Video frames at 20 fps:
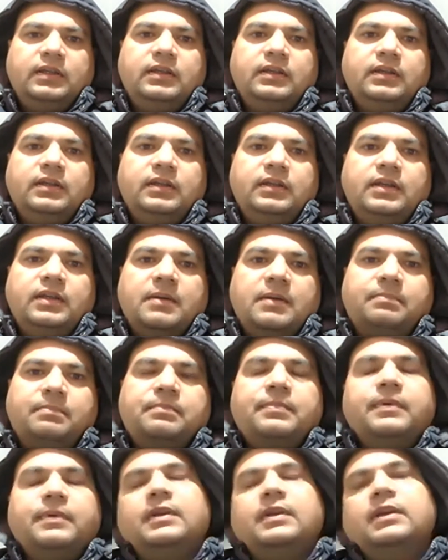Yep.
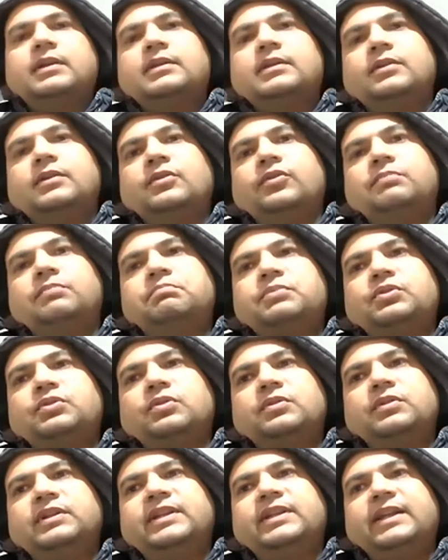Though,
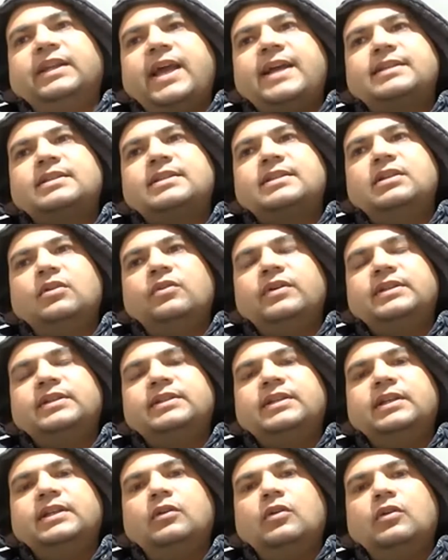so the next law is
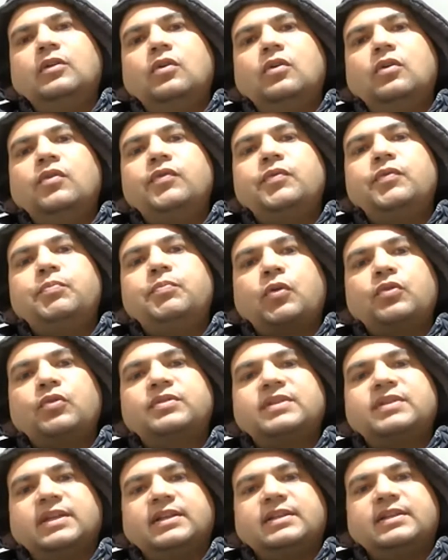the law of
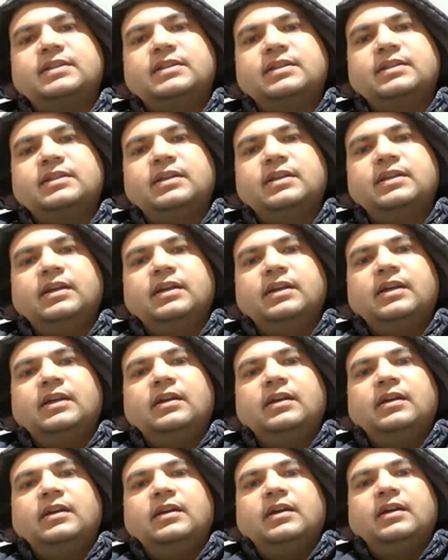process.
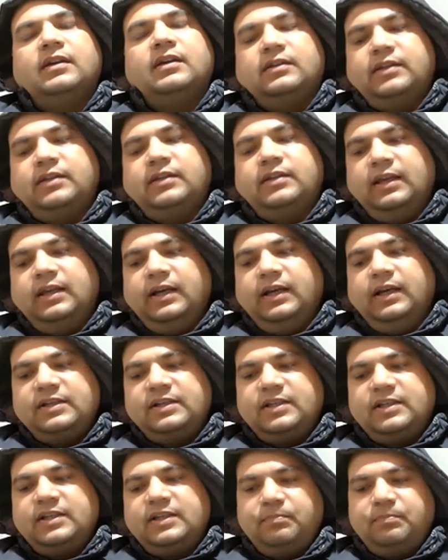The
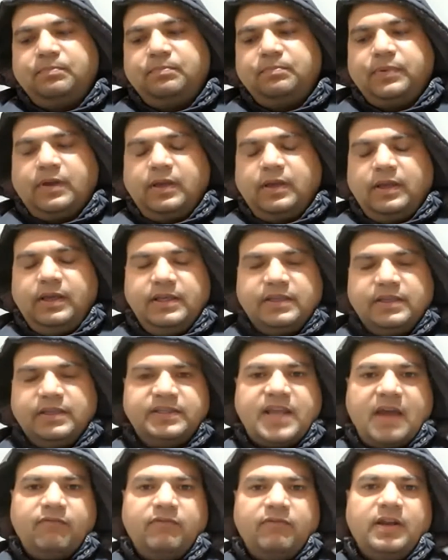leadership is
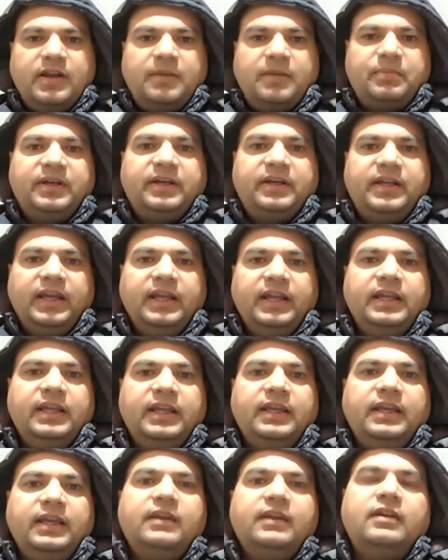developed
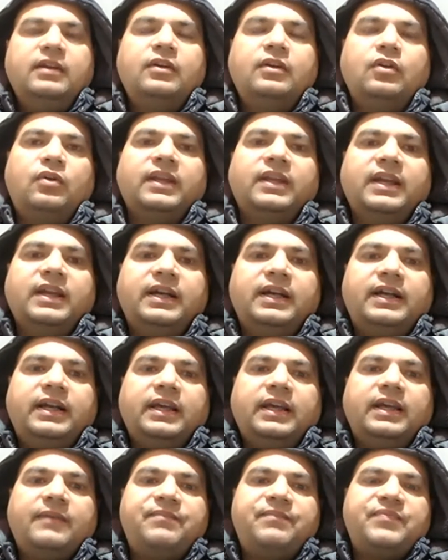daily, not in a
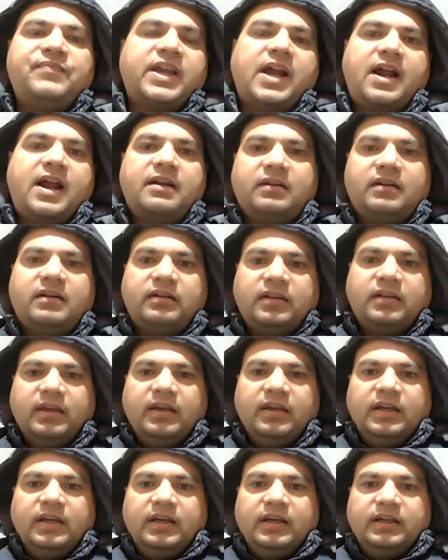day.
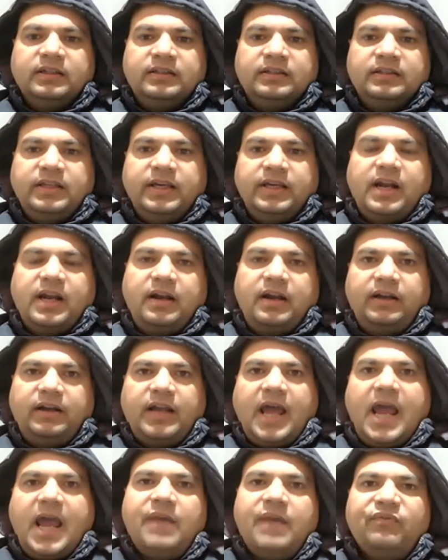There are
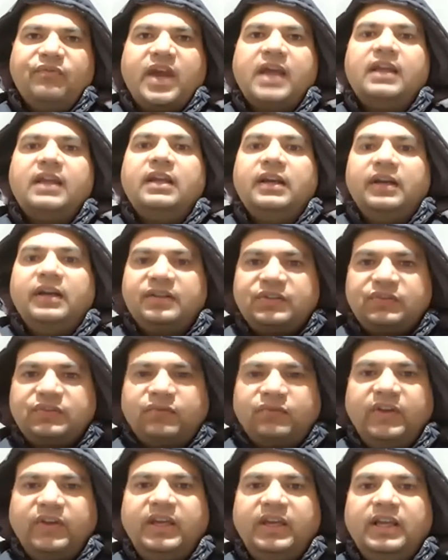times when
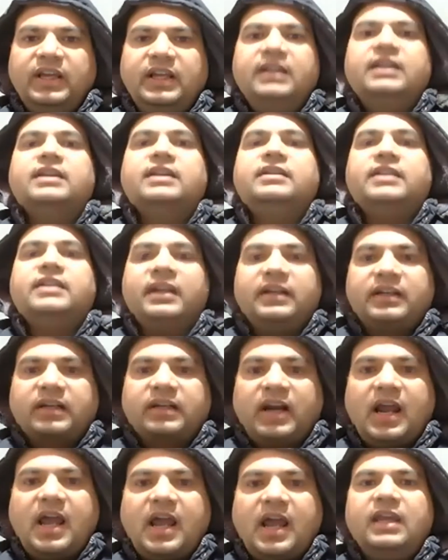leaders fail, they
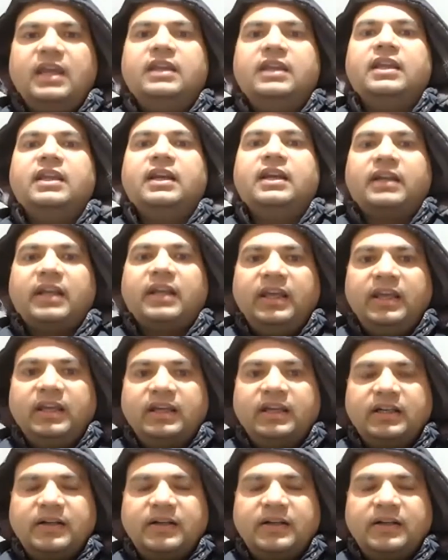try, they take